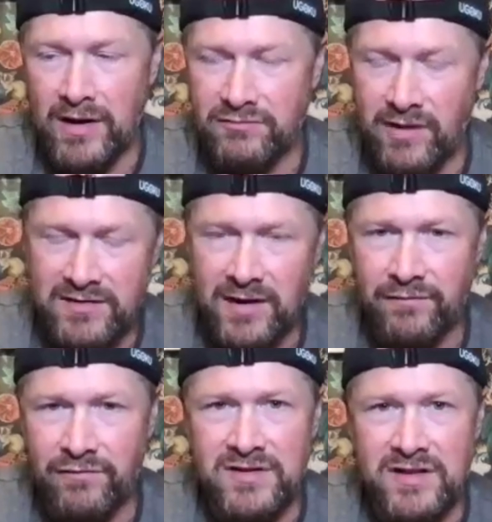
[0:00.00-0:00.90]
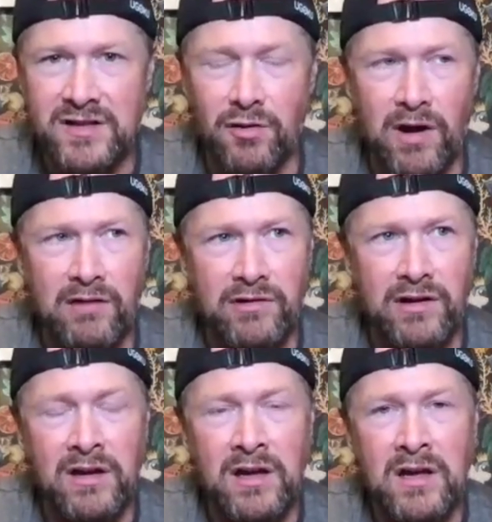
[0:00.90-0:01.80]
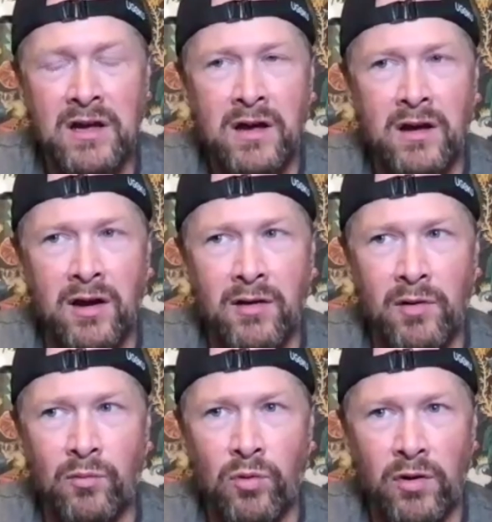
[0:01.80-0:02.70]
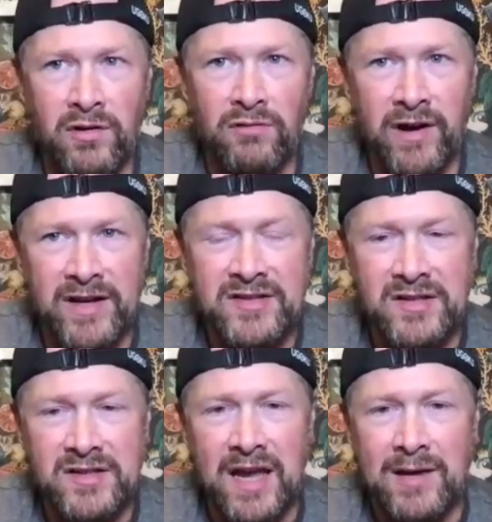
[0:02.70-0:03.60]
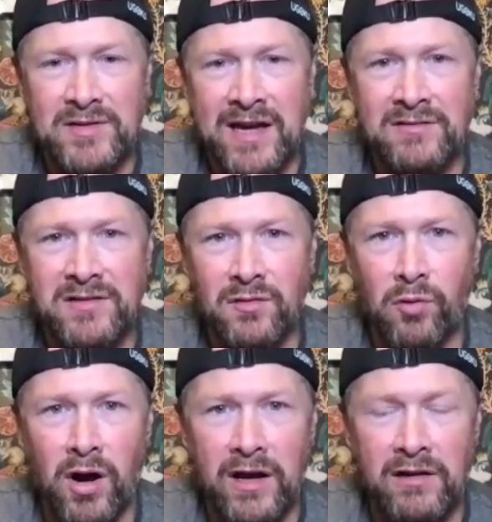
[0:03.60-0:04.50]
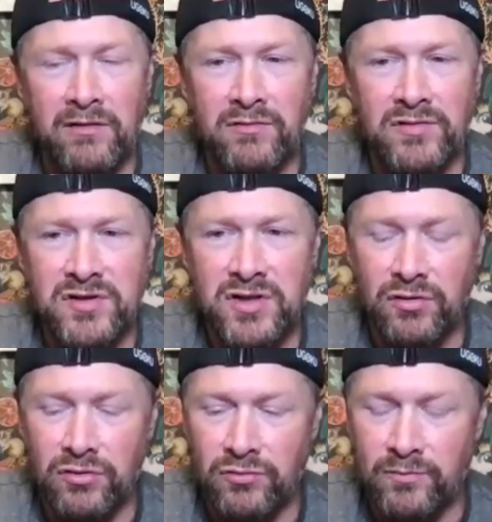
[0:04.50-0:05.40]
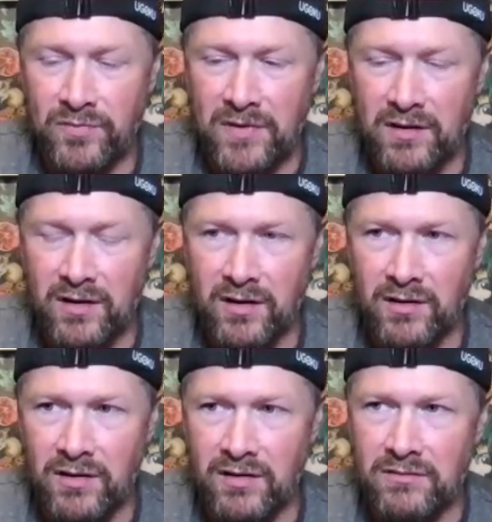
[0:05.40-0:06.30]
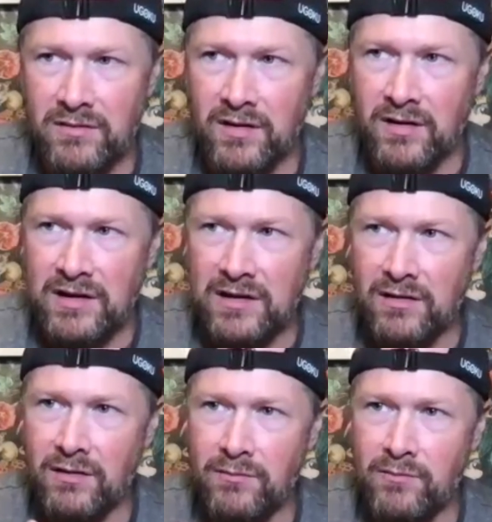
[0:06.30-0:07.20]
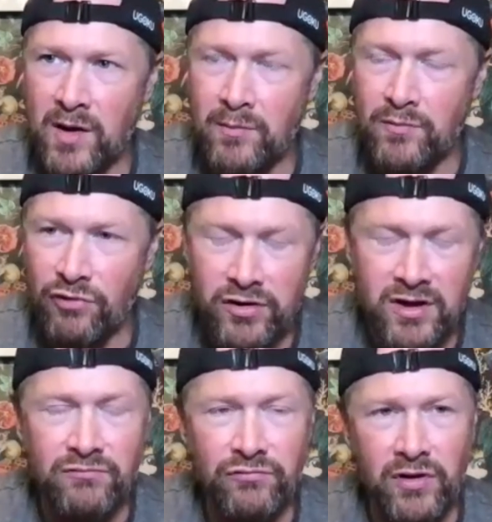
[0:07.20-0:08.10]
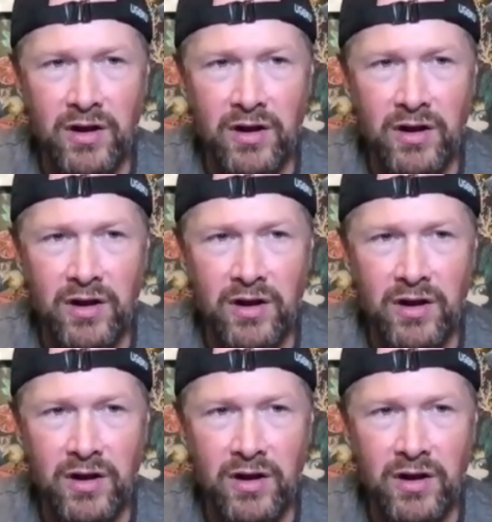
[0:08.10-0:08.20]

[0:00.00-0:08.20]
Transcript: around San Francisco area, and one of the races came down to the wire, and there was two a Moroccan runner.